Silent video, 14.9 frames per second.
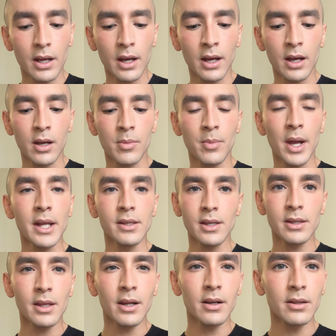I
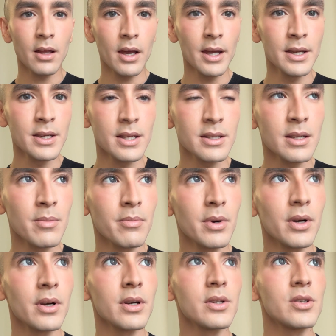did that a lot in December